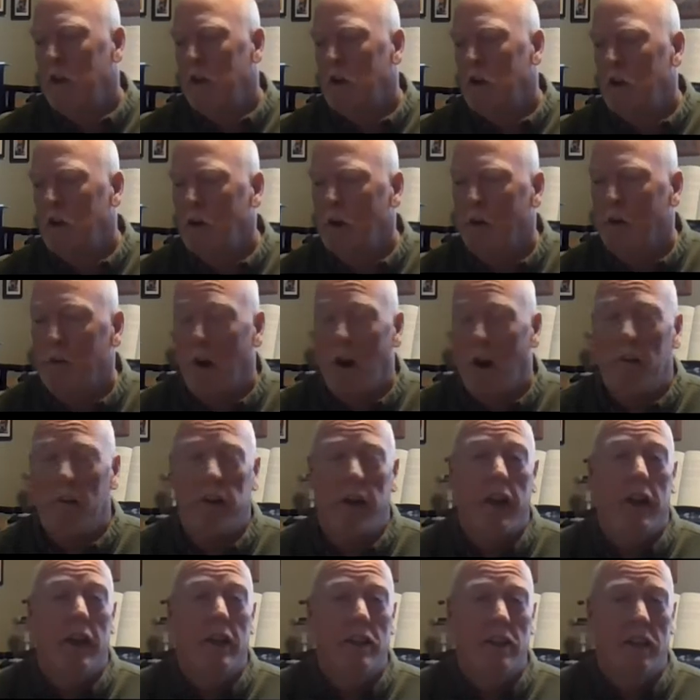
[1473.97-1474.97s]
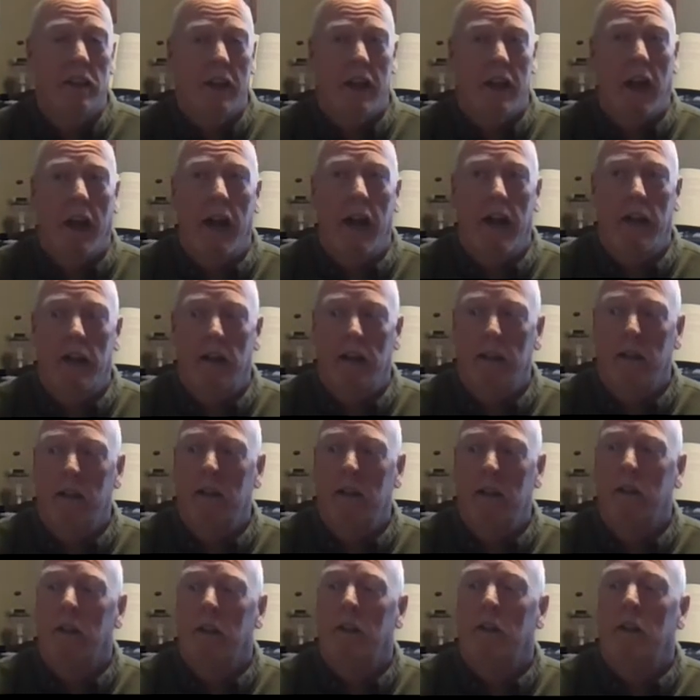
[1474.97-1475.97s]
who have already
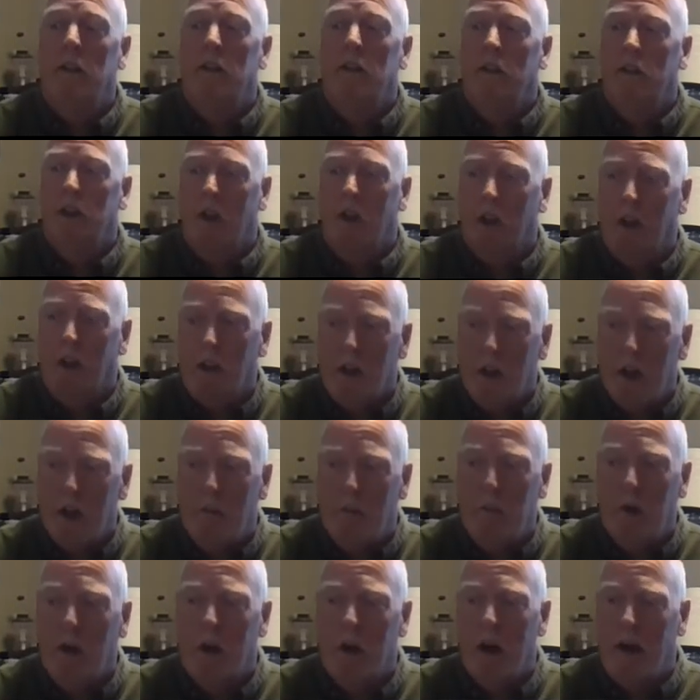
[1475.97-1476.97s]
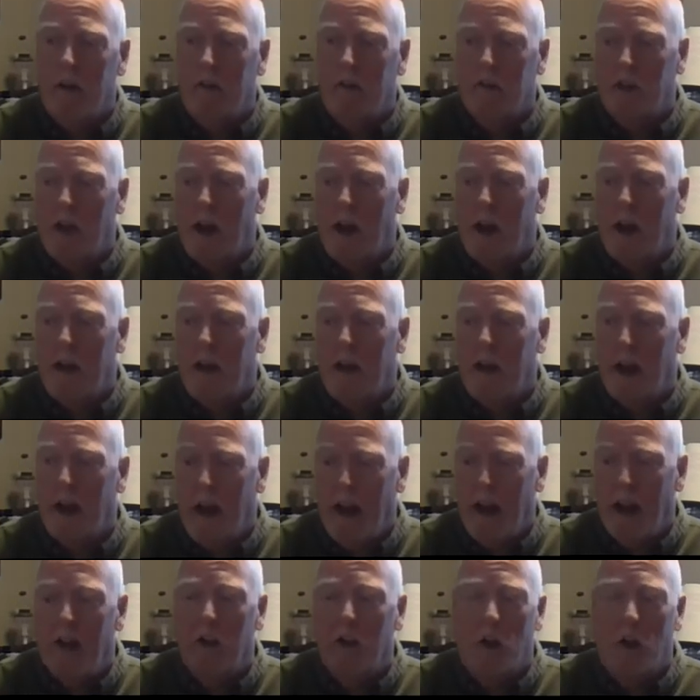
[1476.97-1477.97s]
indicated they're going to come to Gonzaga
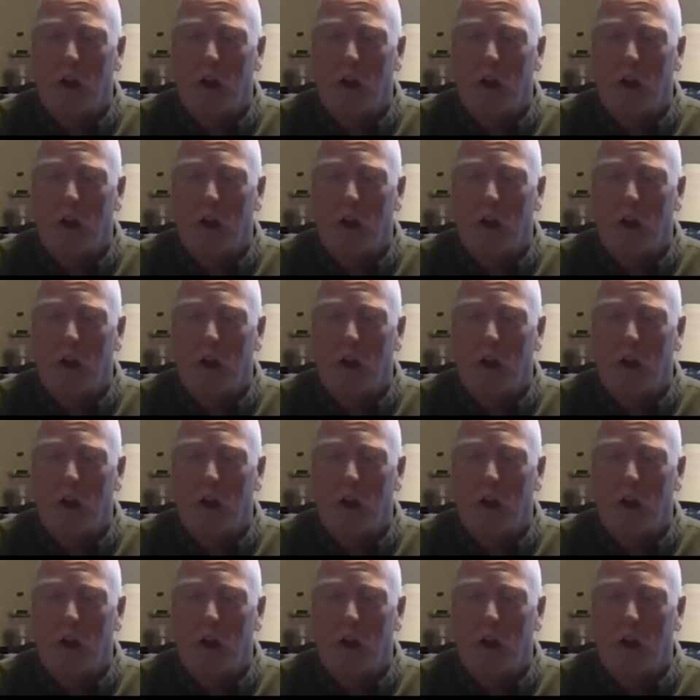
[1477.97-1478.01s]
and